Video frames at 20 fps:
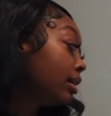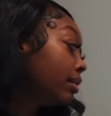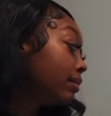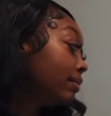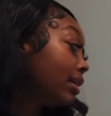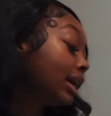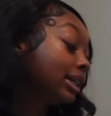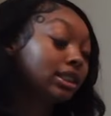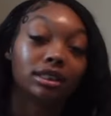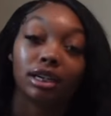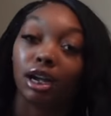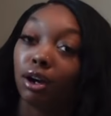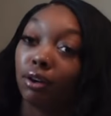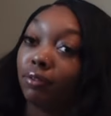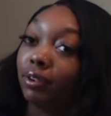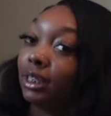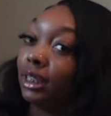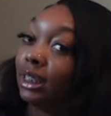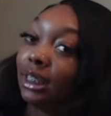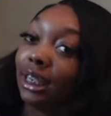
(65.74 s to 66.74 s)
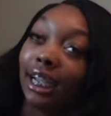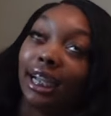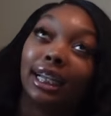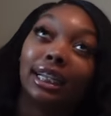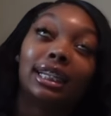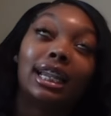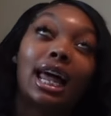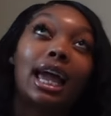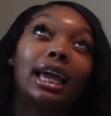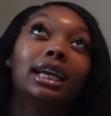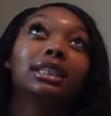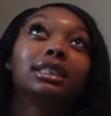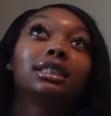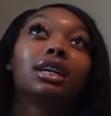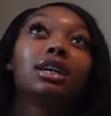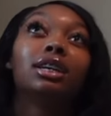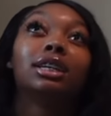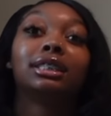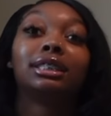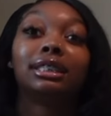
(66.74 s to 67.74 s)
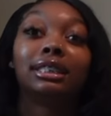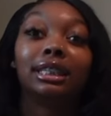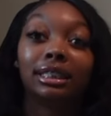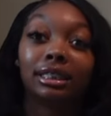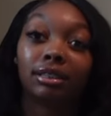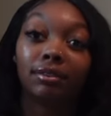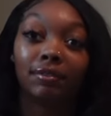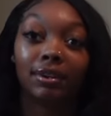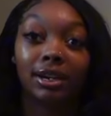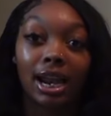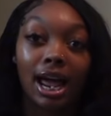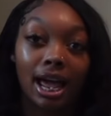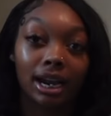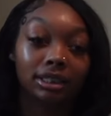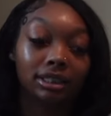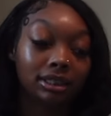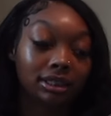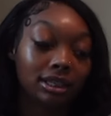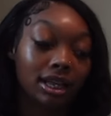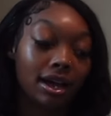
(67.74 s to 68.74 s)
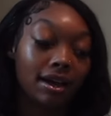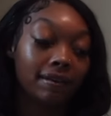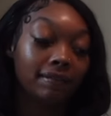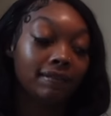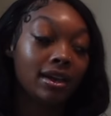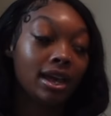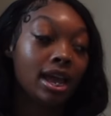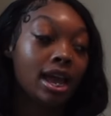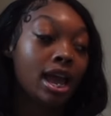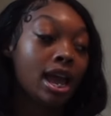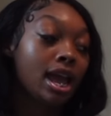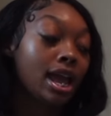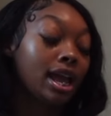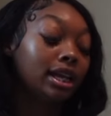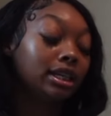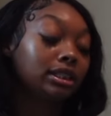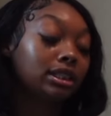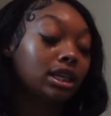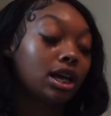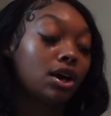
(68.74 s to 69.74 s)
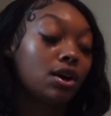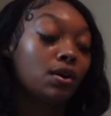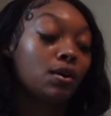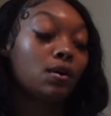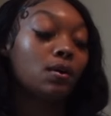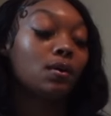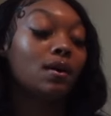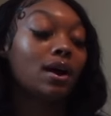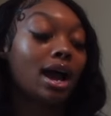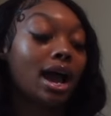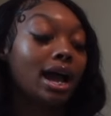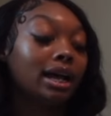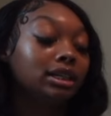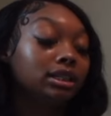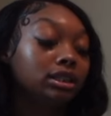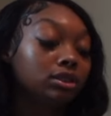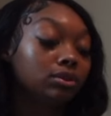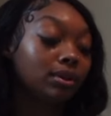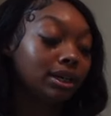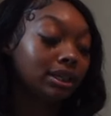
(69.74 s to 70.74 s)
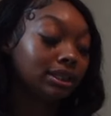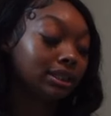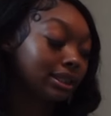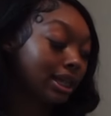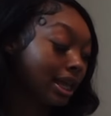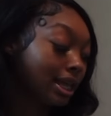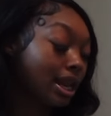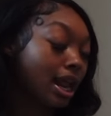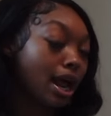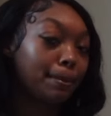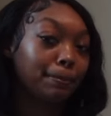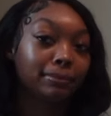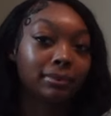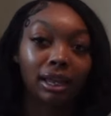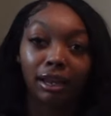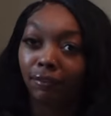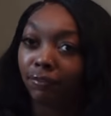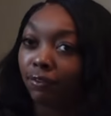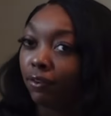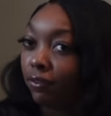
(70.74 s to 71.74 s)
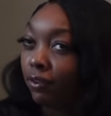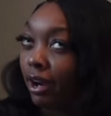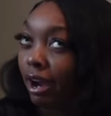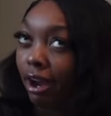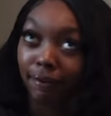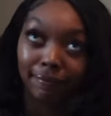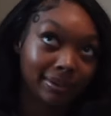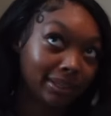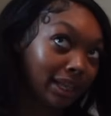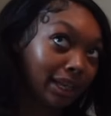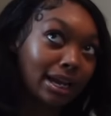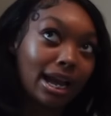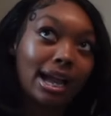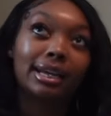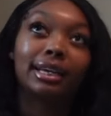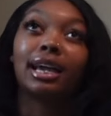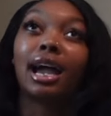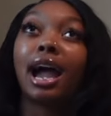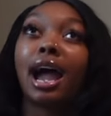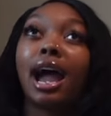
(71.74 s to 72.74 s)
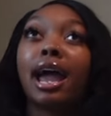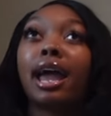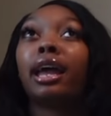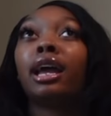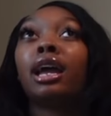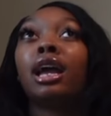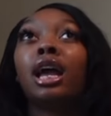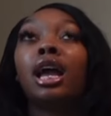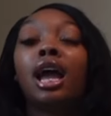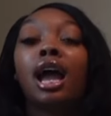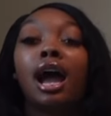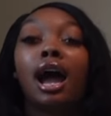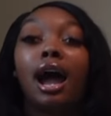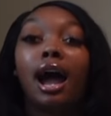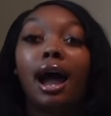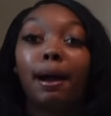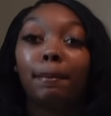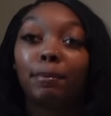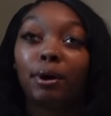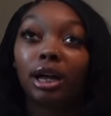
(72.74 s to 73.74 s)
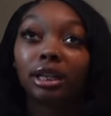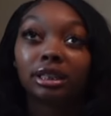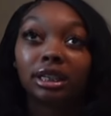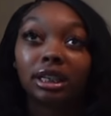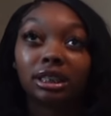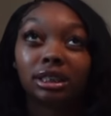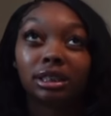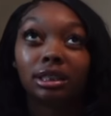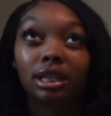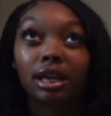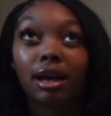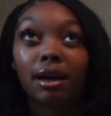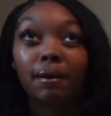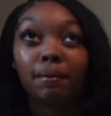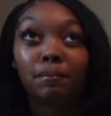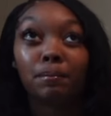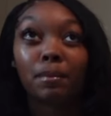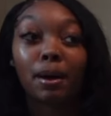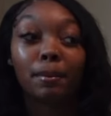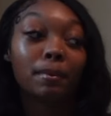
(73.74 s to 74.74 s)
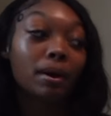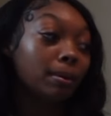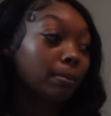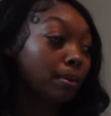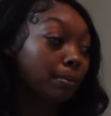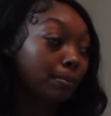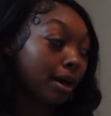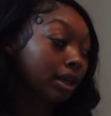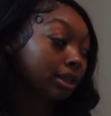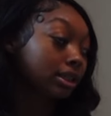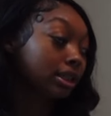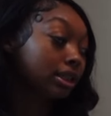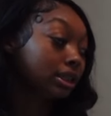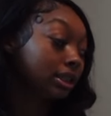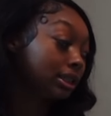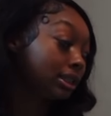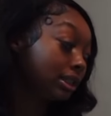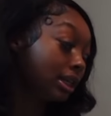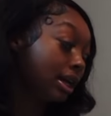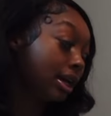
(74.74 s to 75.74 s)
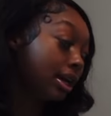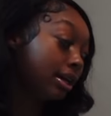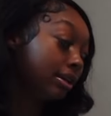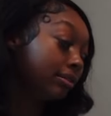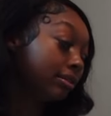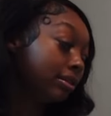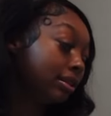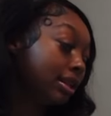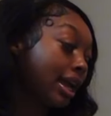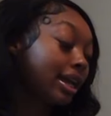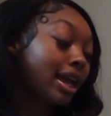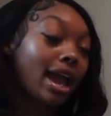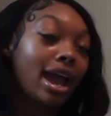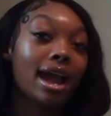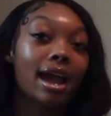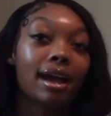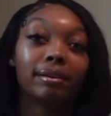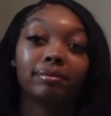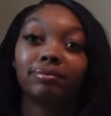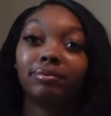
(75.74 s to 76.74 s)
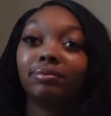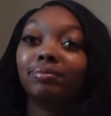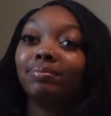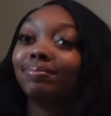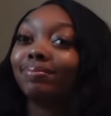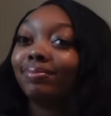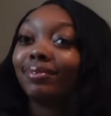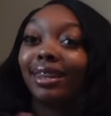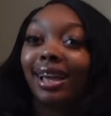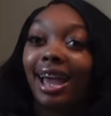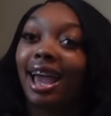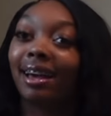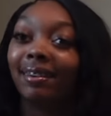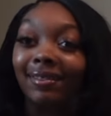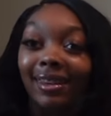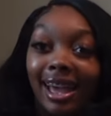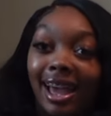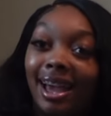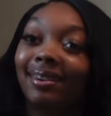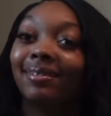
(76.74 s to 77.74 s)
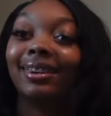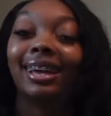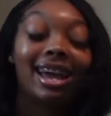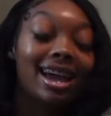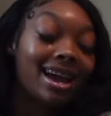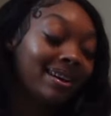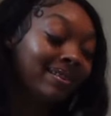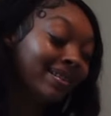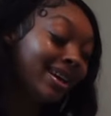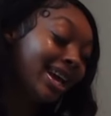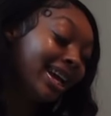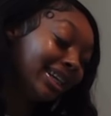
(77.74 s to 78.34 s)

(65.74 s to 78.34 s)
Fashion Nova, Shein. Like, it's gonna consist of a lot of stuff. And so, I just want to say that I'm thankful for everything I got. I bought this stuff. My mama bought this stuff. Like, half, half and half and half.